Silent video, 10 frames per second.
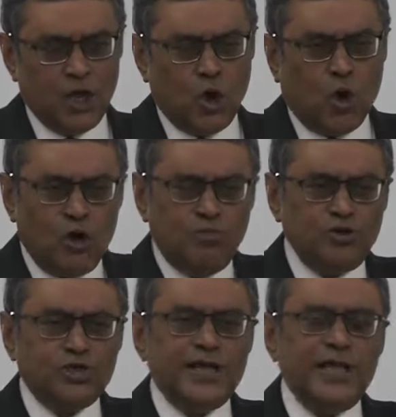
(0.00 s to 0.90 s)

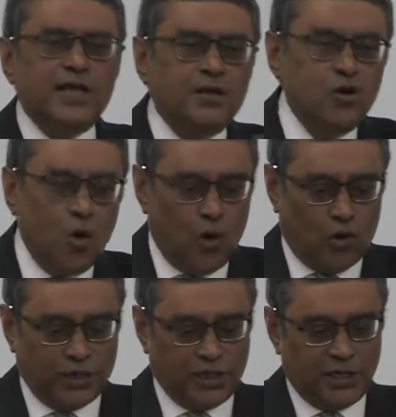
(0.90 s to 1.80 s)
almost
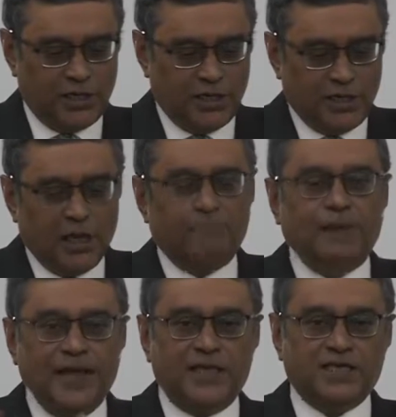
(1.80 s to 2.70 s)
ignored a
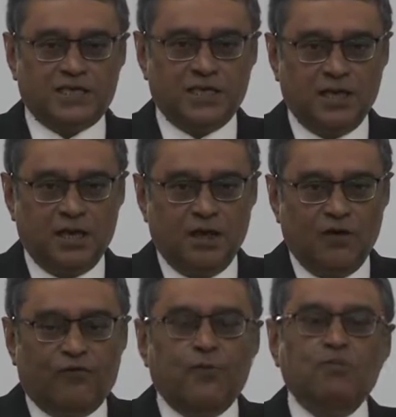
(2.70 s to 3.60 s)
place
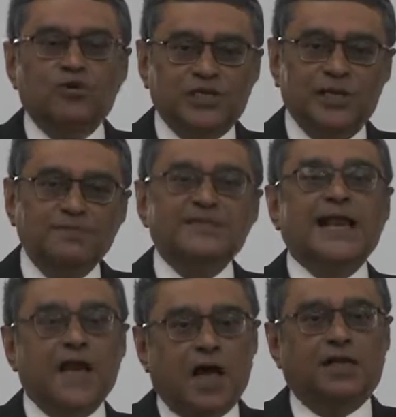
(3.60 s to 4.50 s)
for Muslims
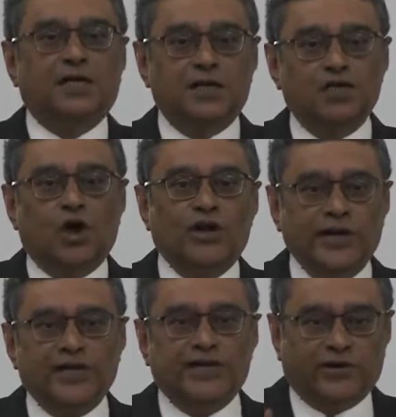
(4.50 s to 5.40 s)
and other
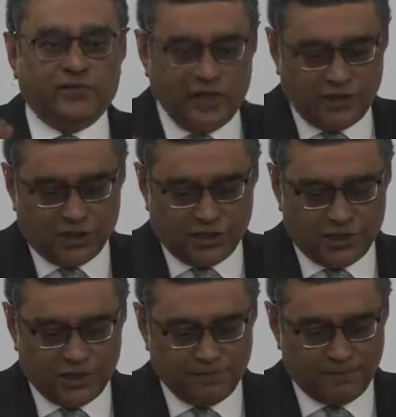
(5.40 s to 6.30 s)
non-Indic religions.